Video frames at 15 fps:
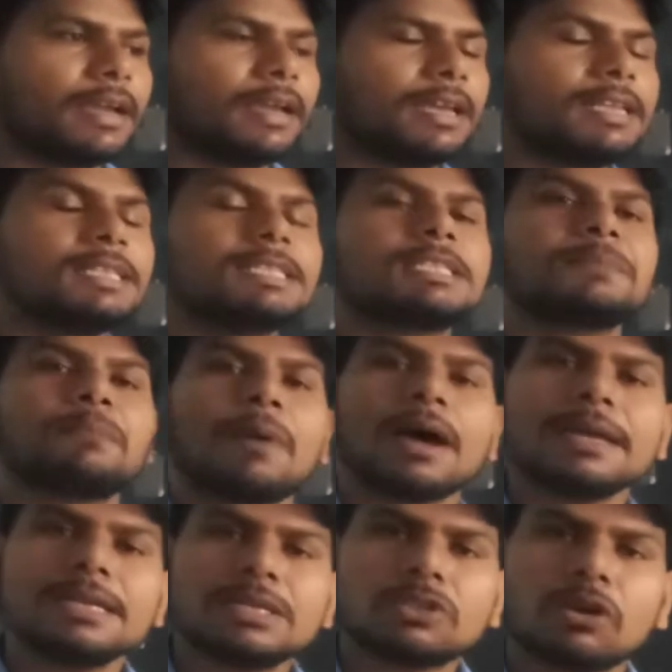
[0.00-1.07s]
in
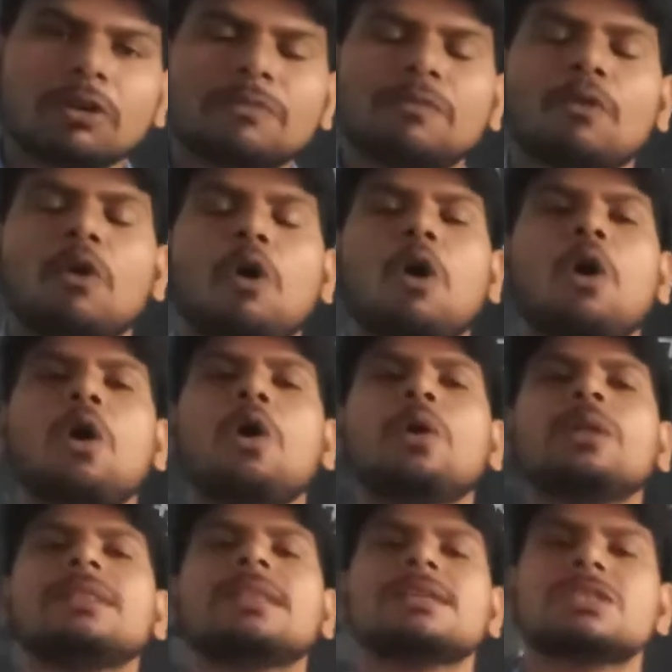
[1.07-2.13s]
spite of
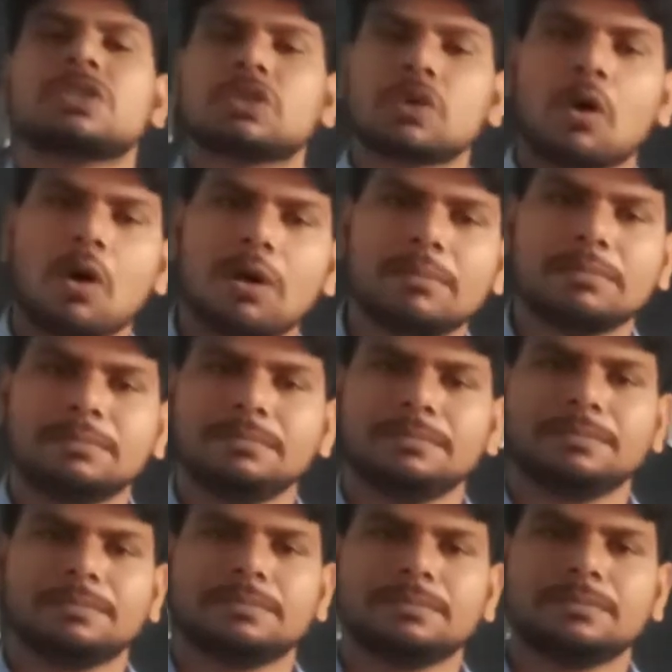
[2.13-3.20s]
all the storm,
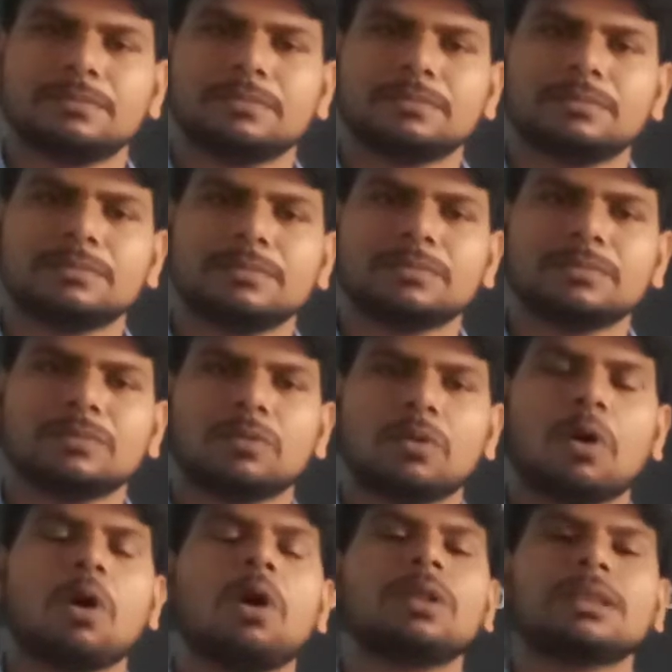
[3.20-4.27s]

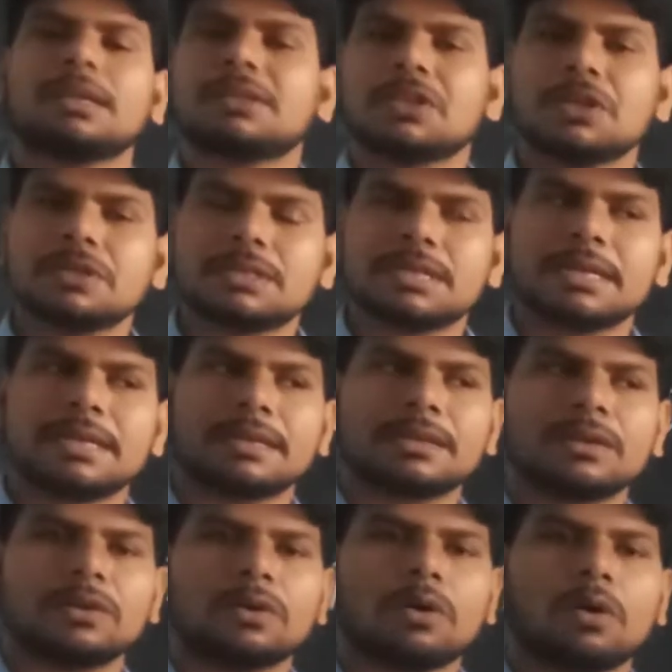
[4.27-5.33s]
all the
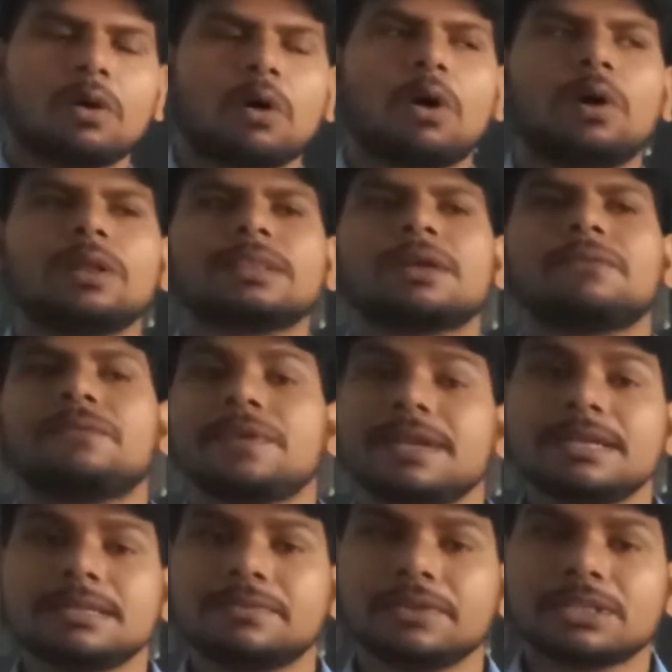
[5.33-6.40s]
thundering, all the
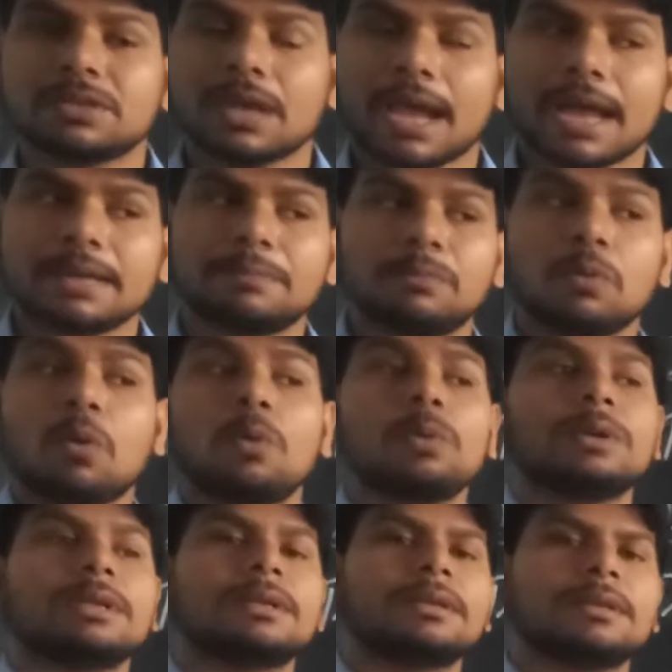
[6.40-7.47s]
wind which had
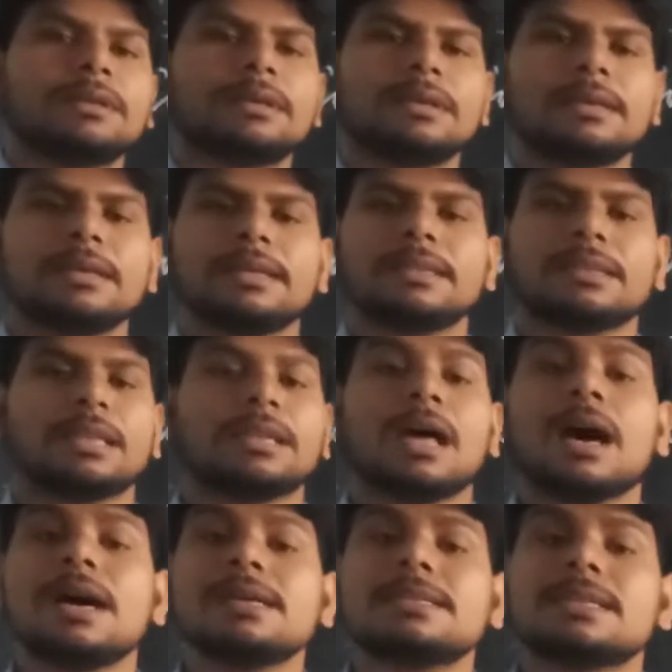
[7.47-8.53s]
blown, the
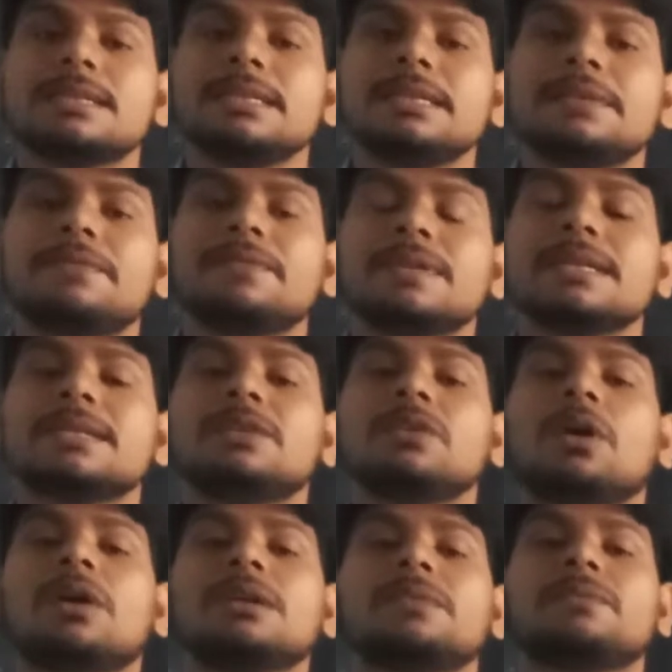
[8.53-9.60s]
last leaf did
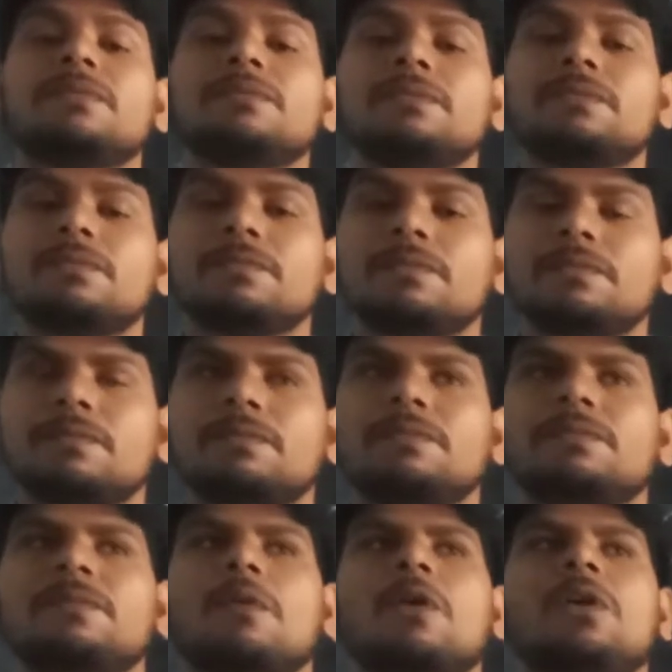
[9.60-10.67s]
not
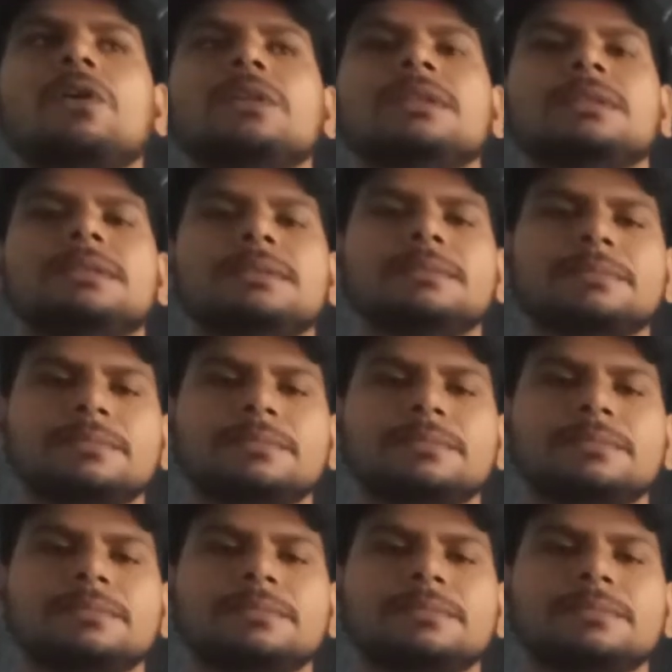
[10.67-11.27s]
fall.